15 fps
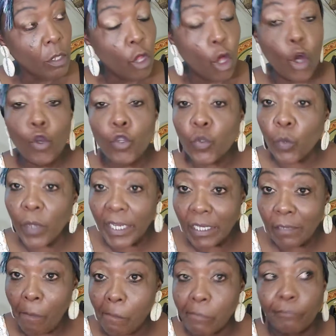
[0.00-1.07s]
Who's
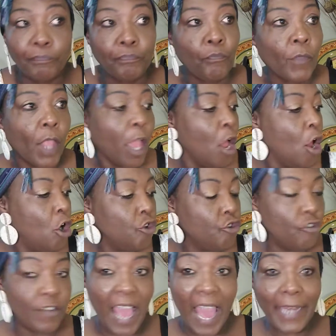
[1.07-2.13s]
winning? You're
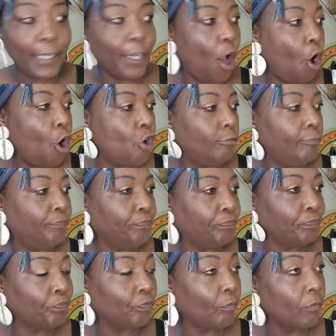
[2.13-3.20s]
not at home.
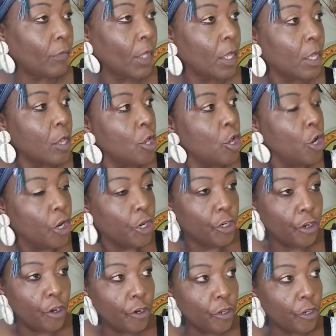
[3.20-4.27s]

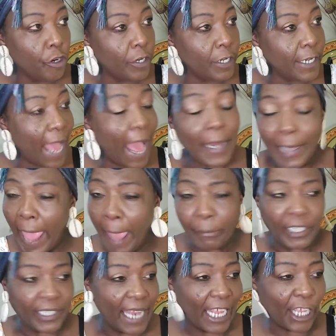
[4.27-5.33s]
You're not
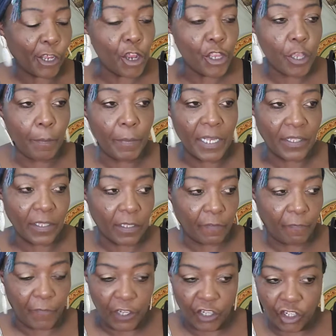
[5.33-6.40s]
able to take care of your business
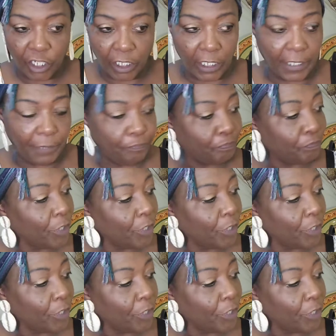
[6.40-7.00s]
efficiently.